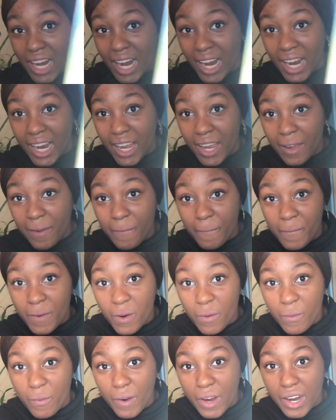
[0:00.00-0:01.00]
I am
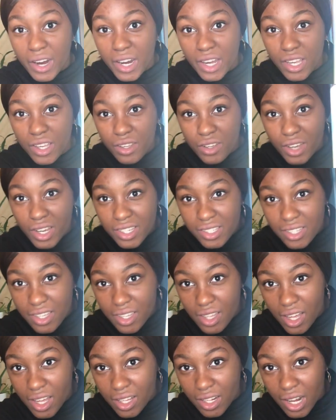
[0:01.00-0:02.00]
wearing. Can you guys see
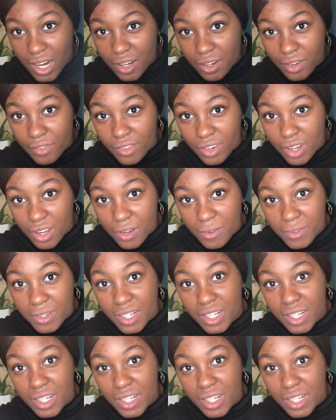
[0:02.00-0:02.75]
that? I don't even know.